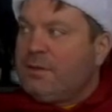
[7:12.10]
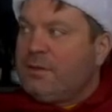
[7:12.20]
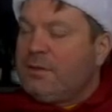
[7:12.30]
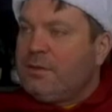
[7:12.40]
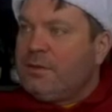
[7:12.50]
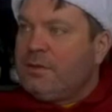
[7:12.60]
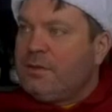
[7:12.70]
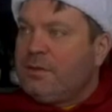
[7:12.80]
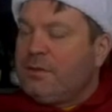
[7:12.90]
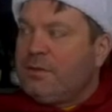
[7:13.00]

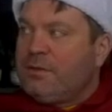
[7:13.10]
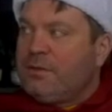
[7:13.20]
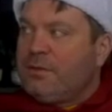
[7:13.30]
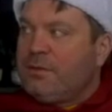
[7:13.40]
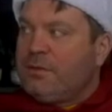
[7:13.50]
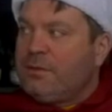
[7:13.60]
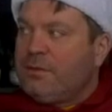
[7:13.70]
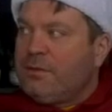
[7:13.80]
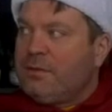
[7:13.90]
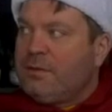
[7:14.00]

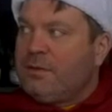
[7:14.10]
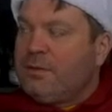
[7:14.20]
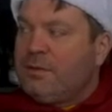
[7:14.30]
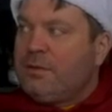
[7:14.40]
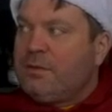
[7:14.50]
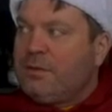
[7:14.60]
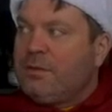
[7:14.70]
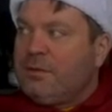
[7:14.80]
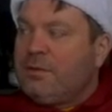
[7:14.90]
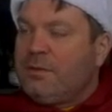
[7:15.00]

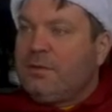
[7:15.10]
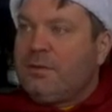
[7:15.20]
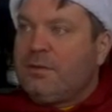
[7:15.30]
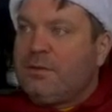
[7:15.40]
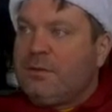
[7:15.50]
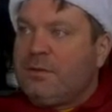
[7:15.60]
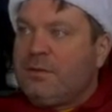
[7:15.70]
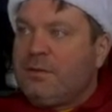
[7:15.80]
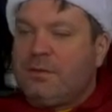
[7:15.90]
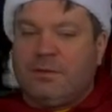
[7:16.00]

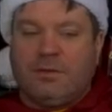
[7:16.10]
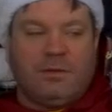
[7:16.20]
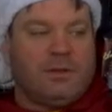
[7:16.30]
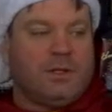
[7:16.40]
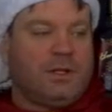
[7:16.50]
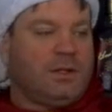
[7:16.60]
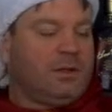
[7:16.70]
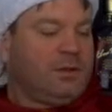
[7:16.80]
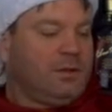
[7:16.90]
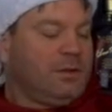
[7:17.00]

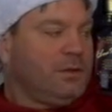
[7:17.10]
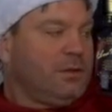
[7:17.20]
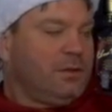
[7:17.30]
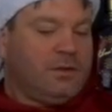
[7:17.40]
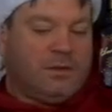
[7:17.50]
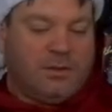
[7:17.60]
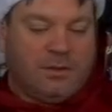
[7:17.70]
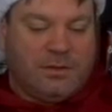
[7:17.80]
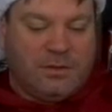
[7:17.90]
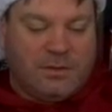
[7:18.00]

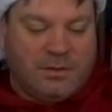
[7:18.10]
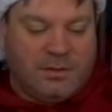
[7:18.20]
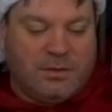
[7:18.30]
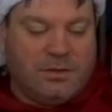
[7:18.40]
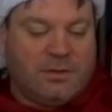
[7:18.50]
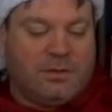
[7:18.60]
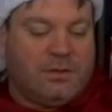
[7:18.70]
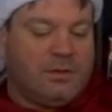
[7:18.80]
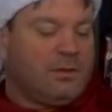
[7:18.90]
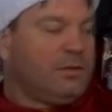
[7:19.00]

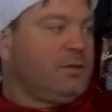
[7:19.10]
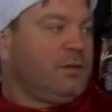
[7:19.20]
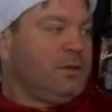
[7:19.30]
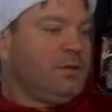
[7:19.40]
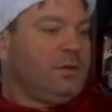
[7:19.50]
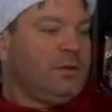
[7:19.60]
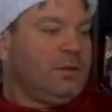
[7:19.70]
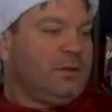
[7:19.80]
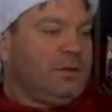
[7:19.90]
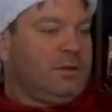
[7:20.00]
This person isn't speaking.